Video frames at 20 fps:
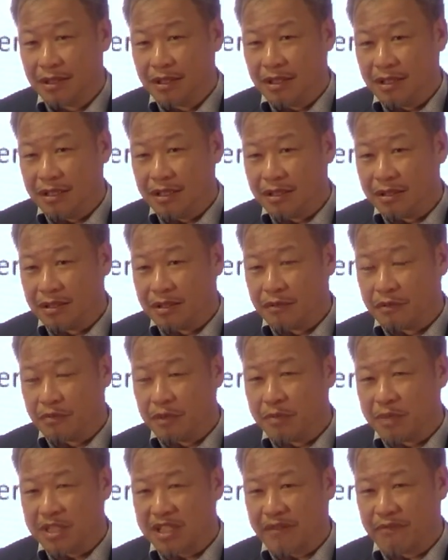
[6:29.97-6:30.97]
We
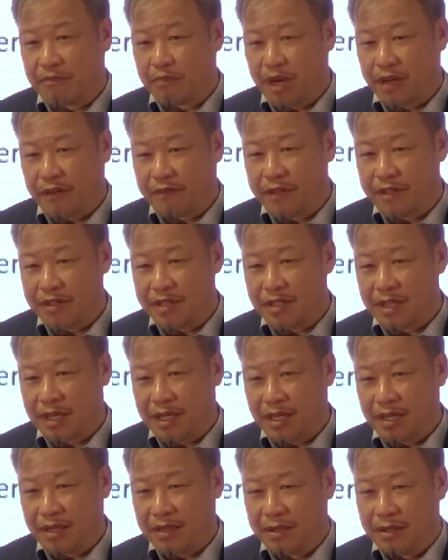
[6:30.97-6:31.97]
must have breakfast
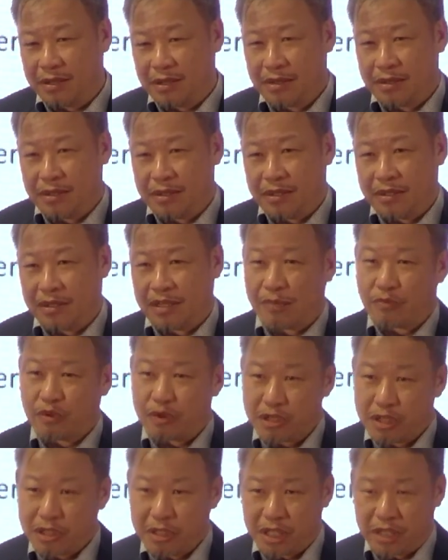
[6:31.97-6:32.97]
there. I'm quite
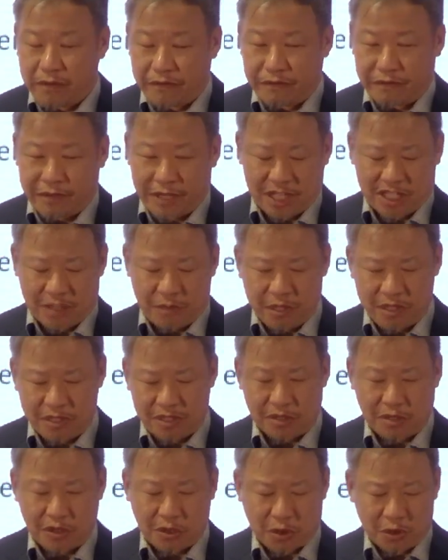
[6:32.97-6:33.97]
sure you've experienced the
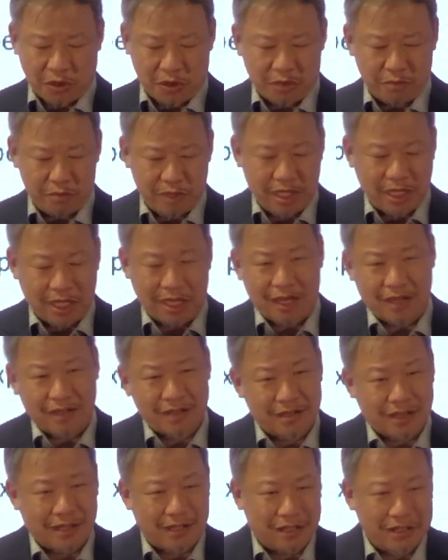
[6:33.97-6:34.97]
kolomi and
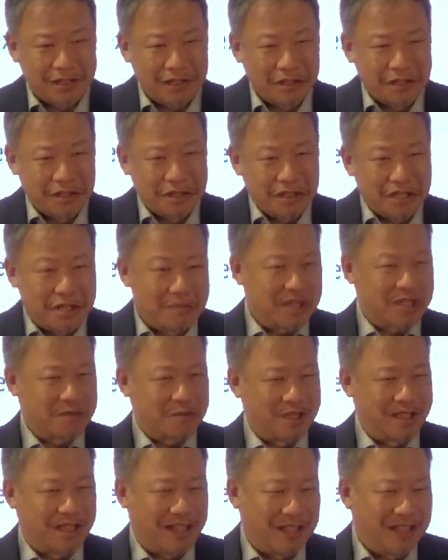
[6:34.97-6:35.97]
laksa. It must be
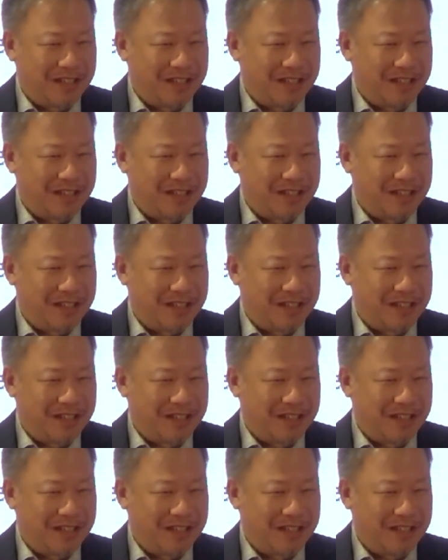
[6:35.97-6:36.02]
there.